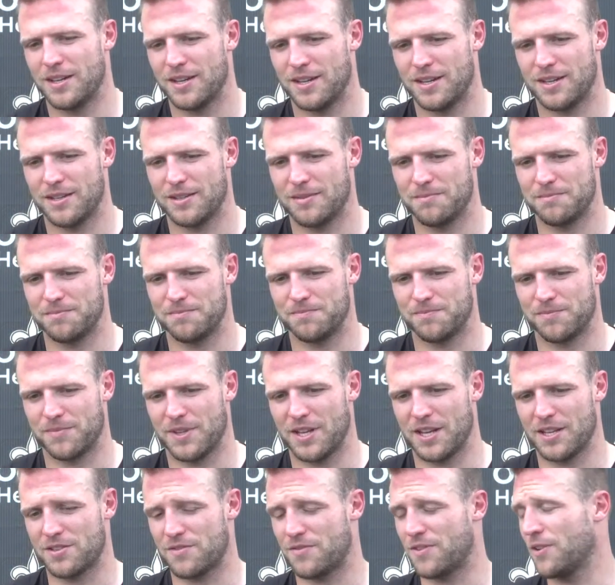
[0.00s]
um,
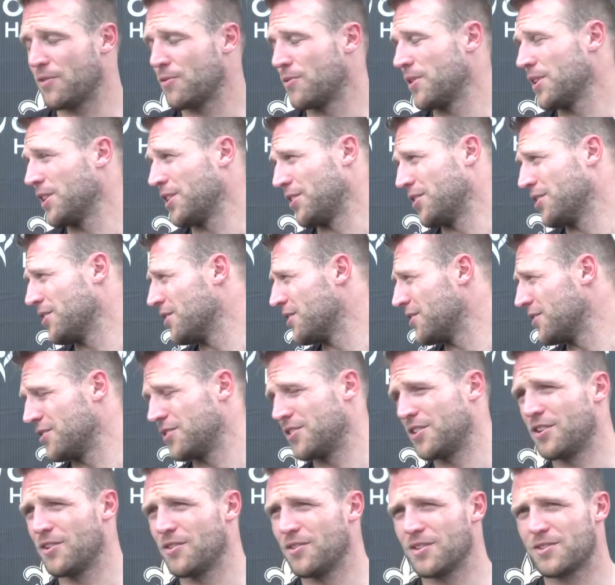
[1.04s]
has felt really good.
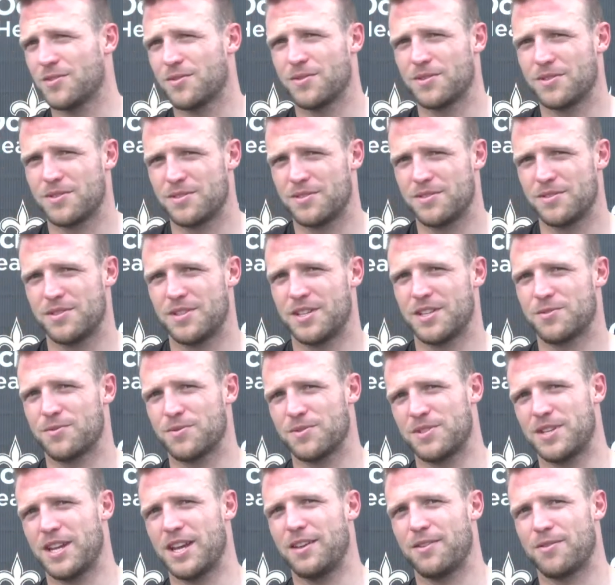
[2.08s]
You know, this was
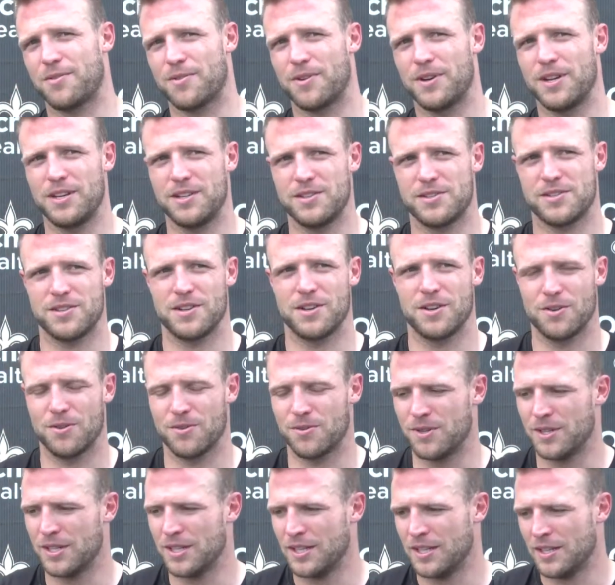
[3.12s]
this was day three,
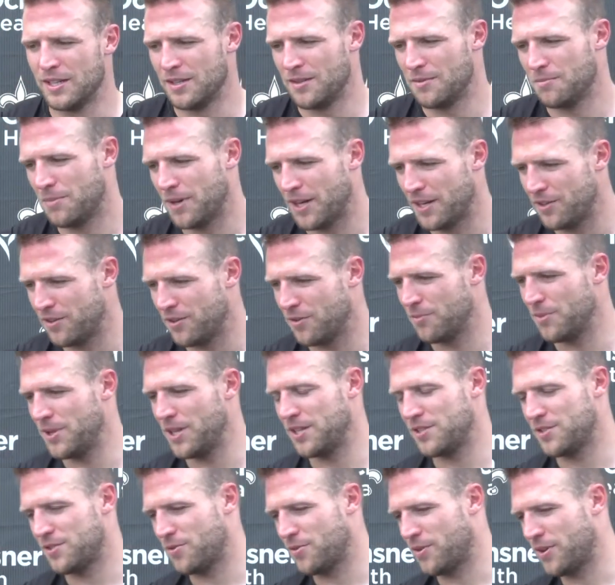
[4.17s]
so by no
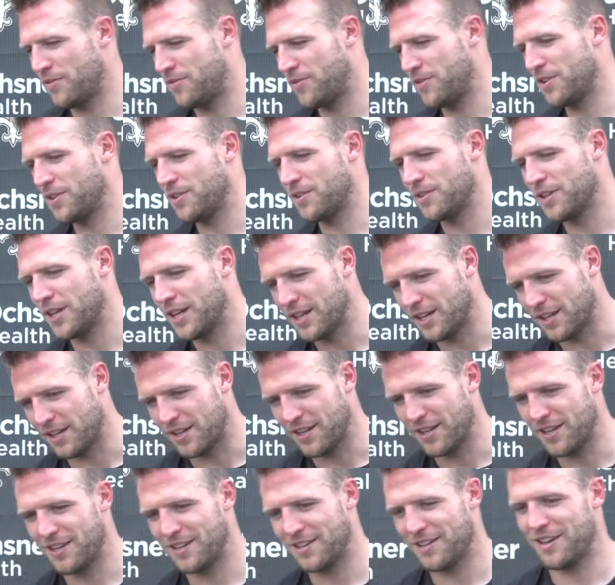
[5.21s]
means do I feel
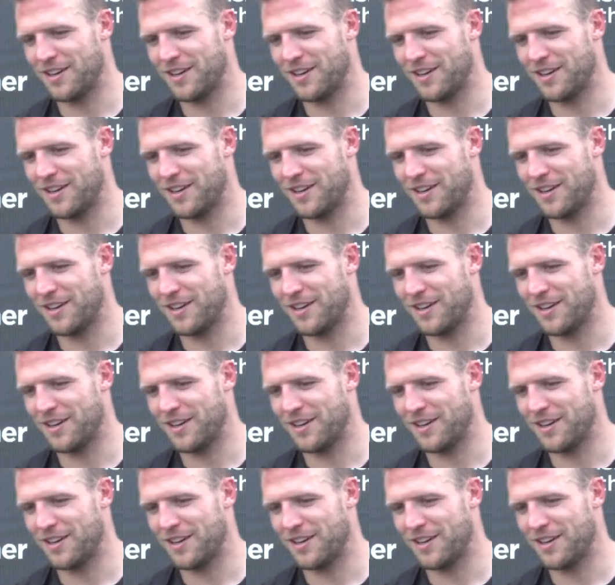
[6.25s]
like